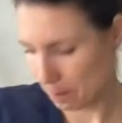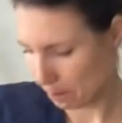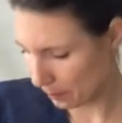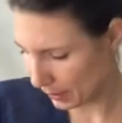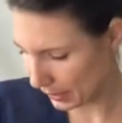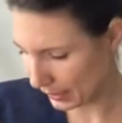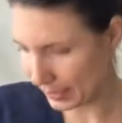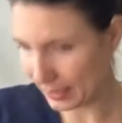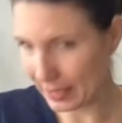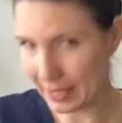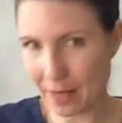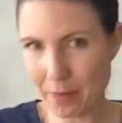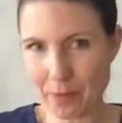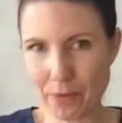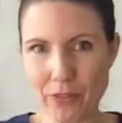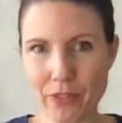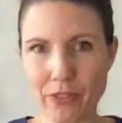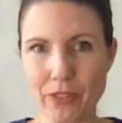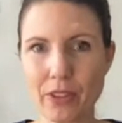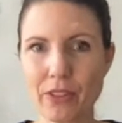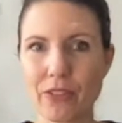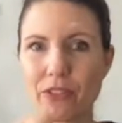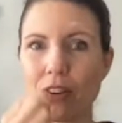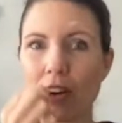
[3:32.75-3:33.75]
picking up
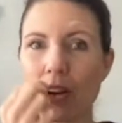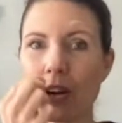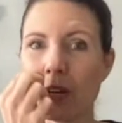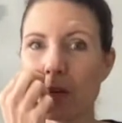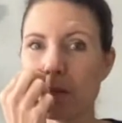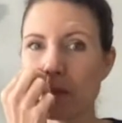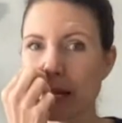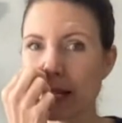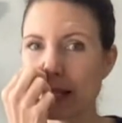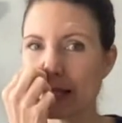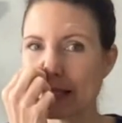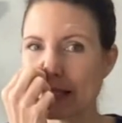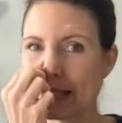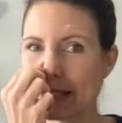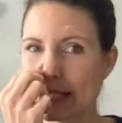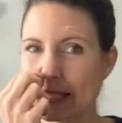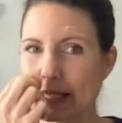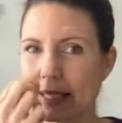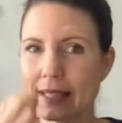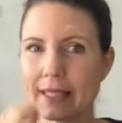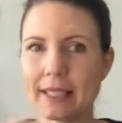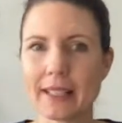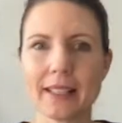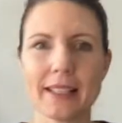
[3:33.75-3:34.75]
the foam and
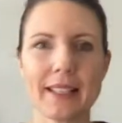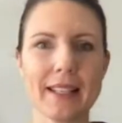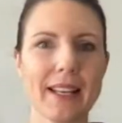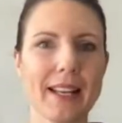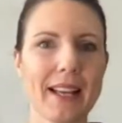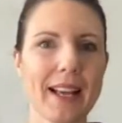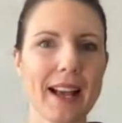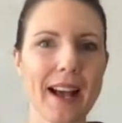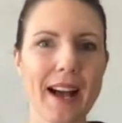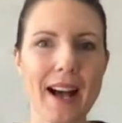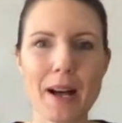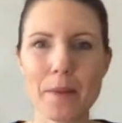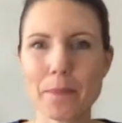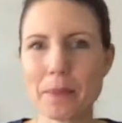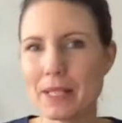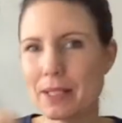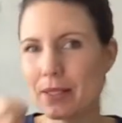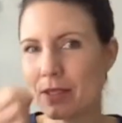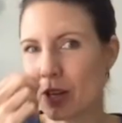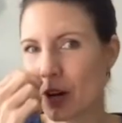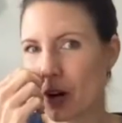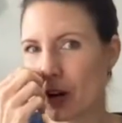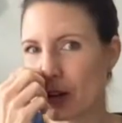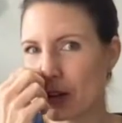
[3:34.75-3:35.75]
sticking it up
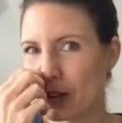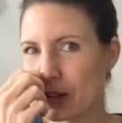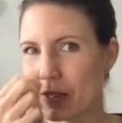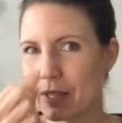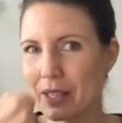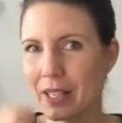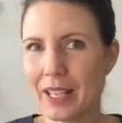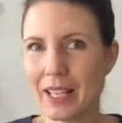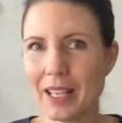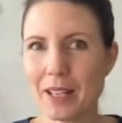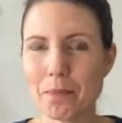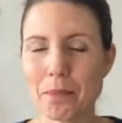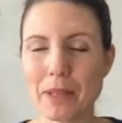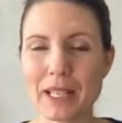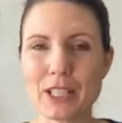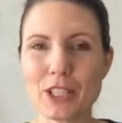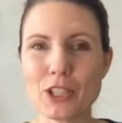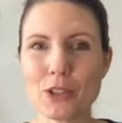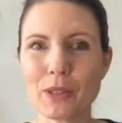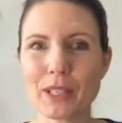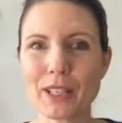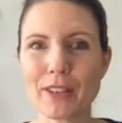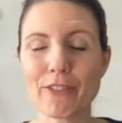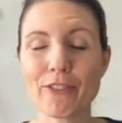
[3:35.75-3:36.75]
his nose. Been
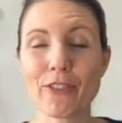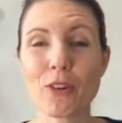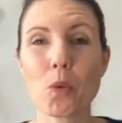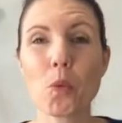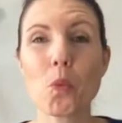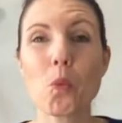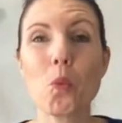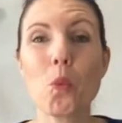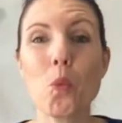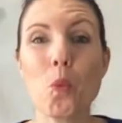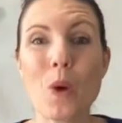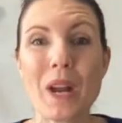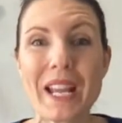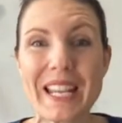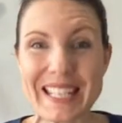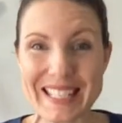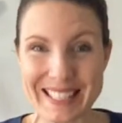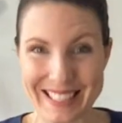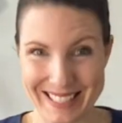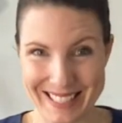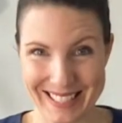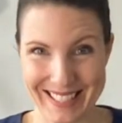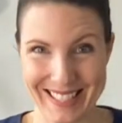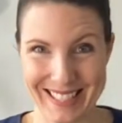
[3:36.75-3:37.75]
doing it for
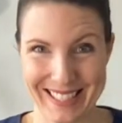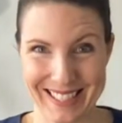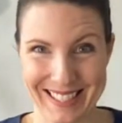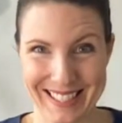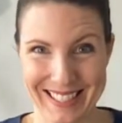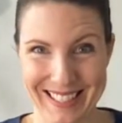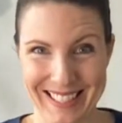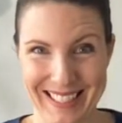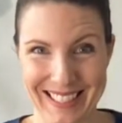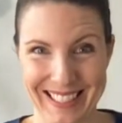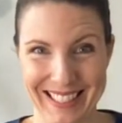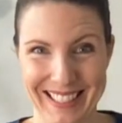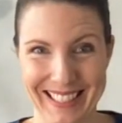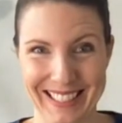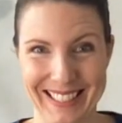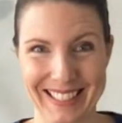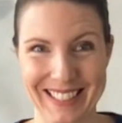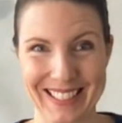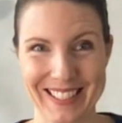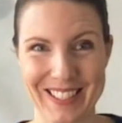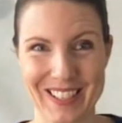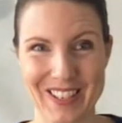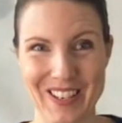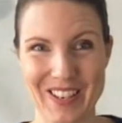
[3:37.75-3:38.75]
weeks.
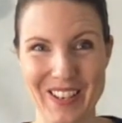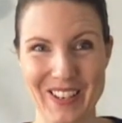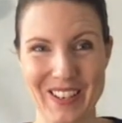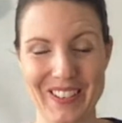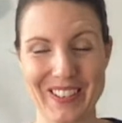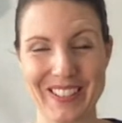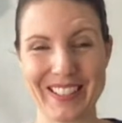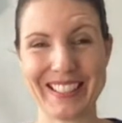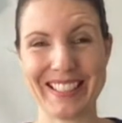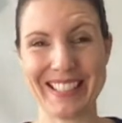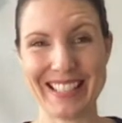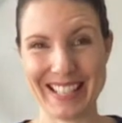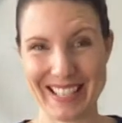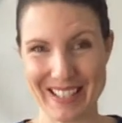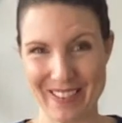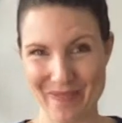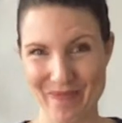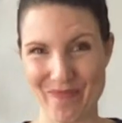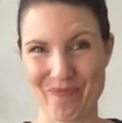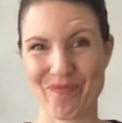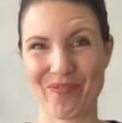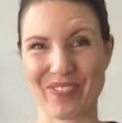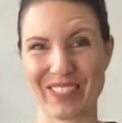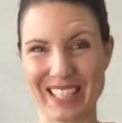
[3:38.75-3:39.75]
So,
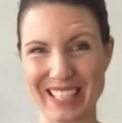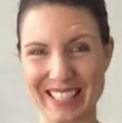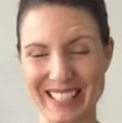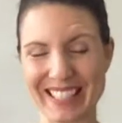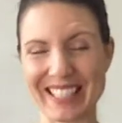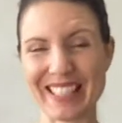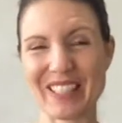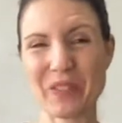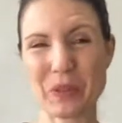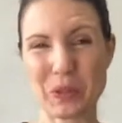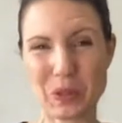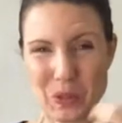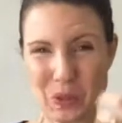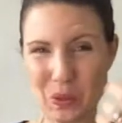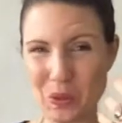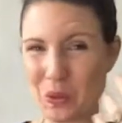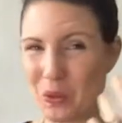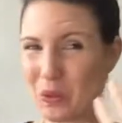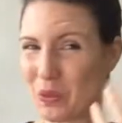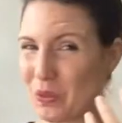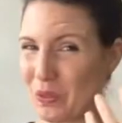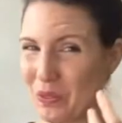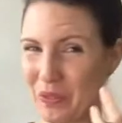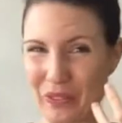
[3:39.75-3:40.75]
yeah, it was
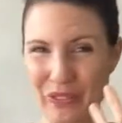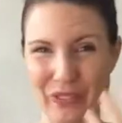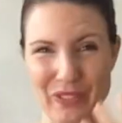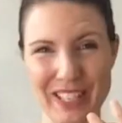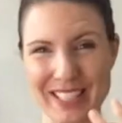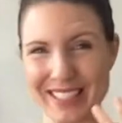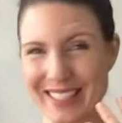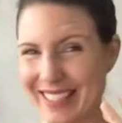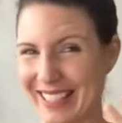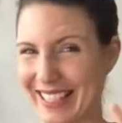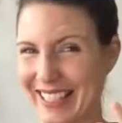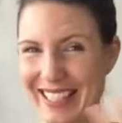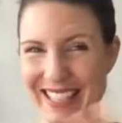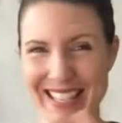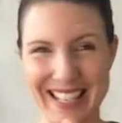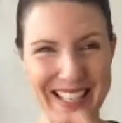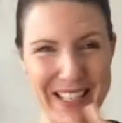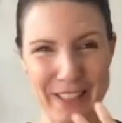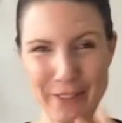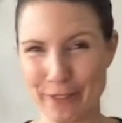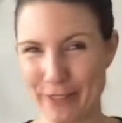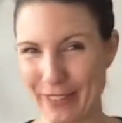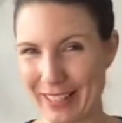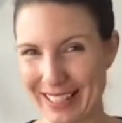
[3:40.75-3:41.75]
all festy and
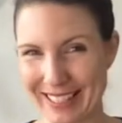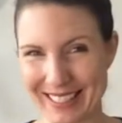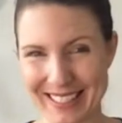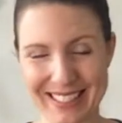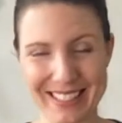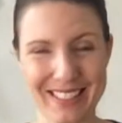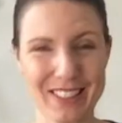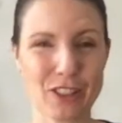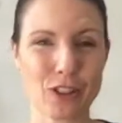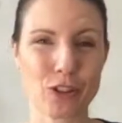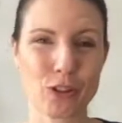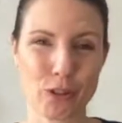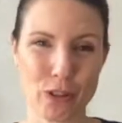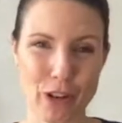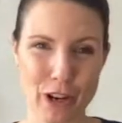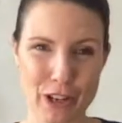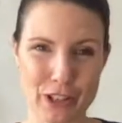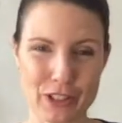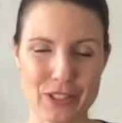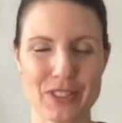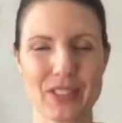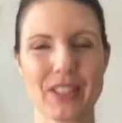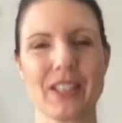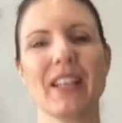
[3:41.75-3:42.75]
infected.
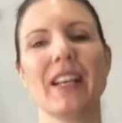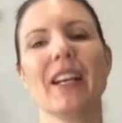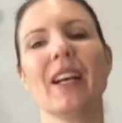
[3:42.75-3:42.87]
Gross.